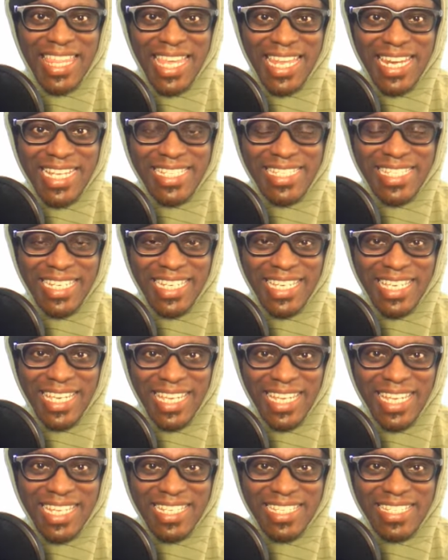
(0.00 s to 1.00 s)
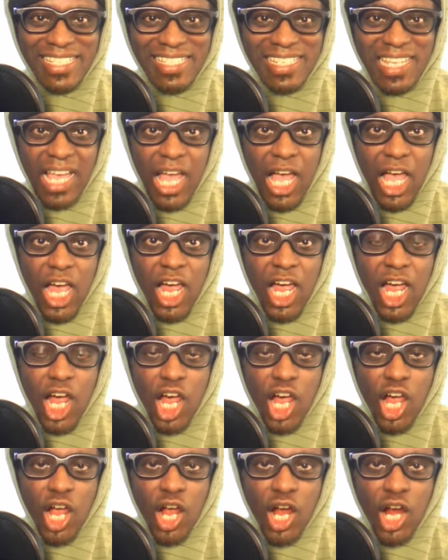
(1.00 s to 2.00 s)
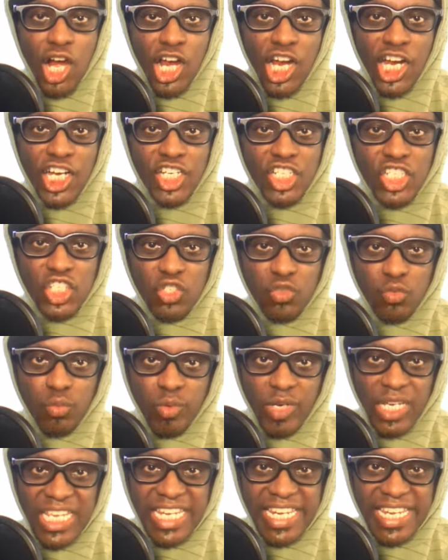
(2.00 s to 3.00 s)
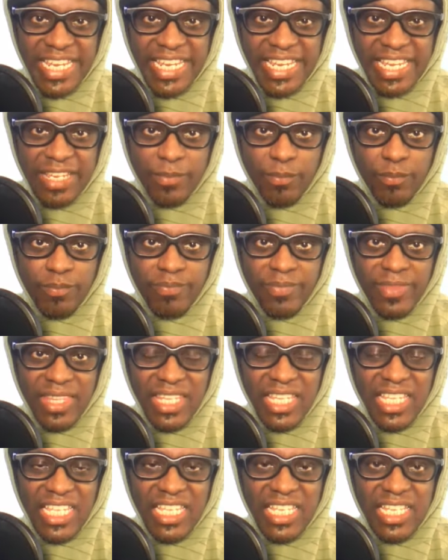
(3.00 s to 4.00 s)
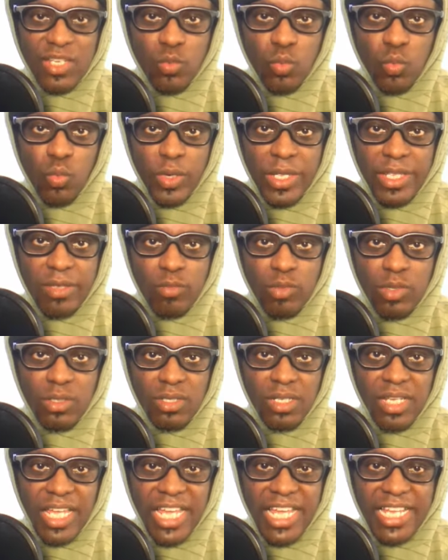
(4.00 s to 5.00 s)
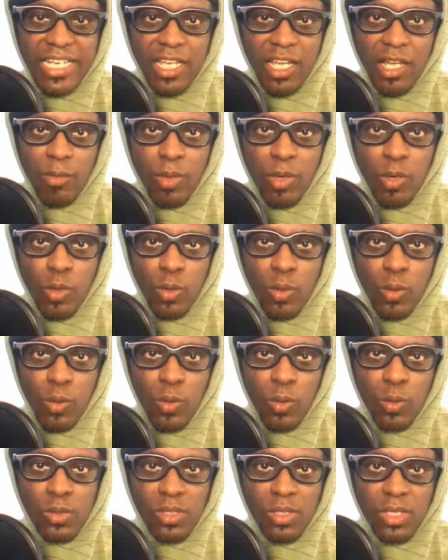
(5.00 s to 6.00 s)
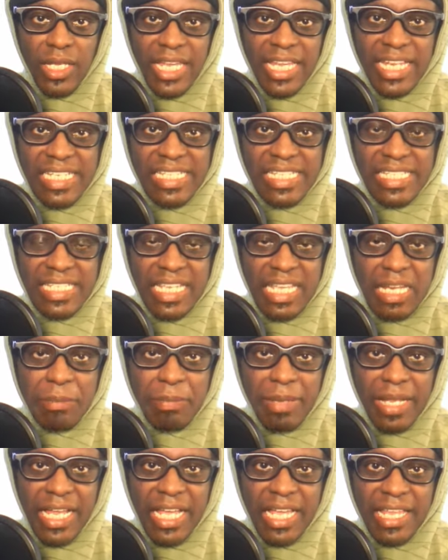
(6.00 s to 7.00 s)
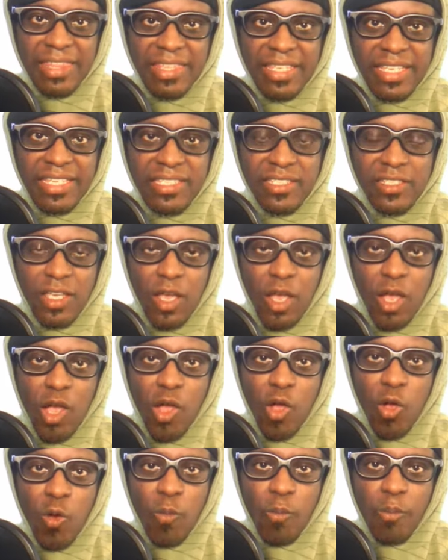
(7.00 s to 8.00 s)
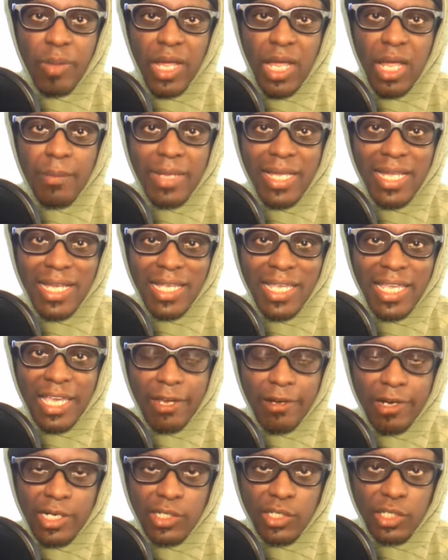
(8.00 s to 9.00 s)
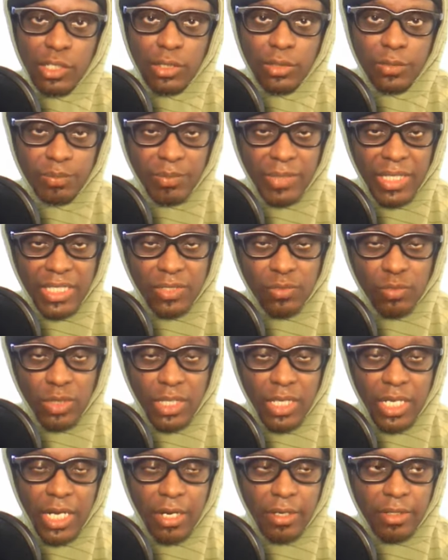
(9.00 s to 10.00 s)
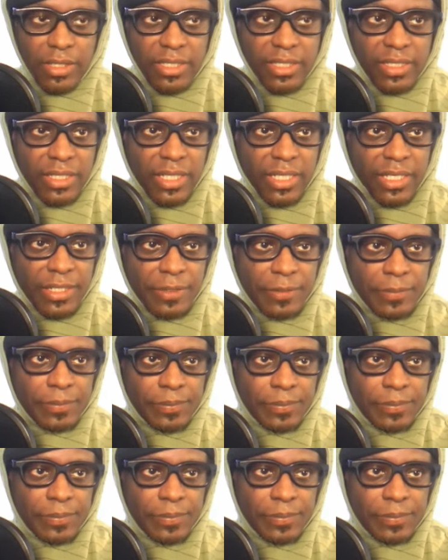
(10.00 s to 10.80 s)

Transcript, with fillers: that is against our treaty. We will not uphold and stand by this Obama character. That's what Ireland said.